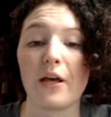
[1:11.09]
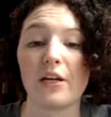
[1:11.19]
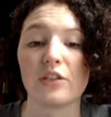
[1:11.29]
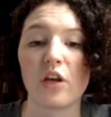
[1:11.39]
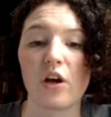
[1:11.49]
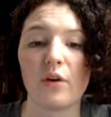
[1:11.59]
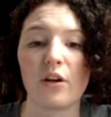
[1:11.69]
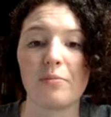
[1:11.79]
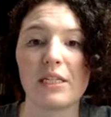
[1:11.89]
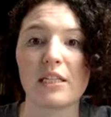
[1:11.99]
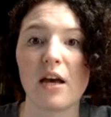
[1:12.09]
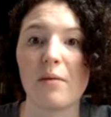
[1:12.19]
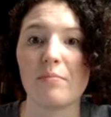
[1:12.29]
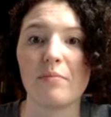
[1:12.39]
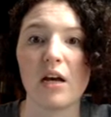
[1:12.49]
So it'll be
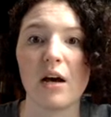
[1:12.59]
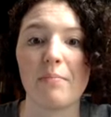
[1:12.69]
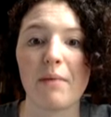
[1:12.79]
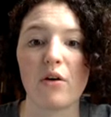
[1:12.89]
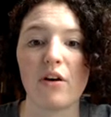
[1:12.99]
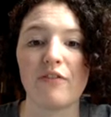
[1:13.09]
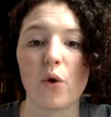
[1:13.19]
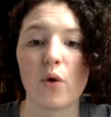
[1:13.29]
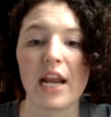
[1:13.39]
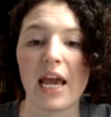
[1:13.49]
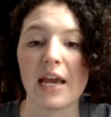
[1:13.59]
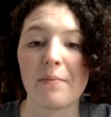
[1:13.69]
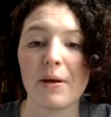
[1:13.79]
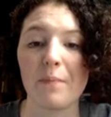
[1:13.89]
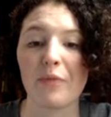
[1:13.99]
some amount of your
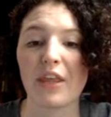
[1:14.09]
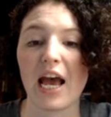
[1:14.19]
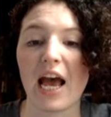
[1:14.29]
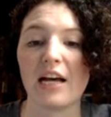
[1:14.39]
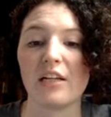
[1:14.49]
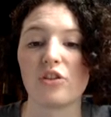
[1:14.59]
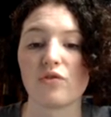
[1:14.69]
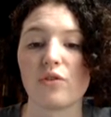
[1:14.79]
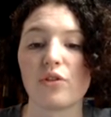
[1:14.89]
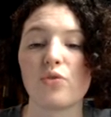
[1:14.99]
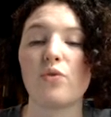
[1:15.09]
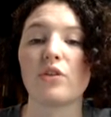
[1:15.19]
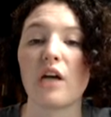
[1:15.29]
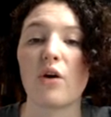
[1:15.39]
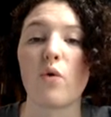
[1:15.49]
name at
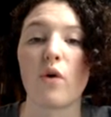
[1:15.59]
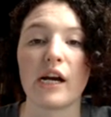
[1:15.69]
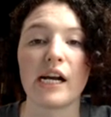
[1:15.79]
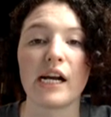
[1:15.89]
drewschool.org,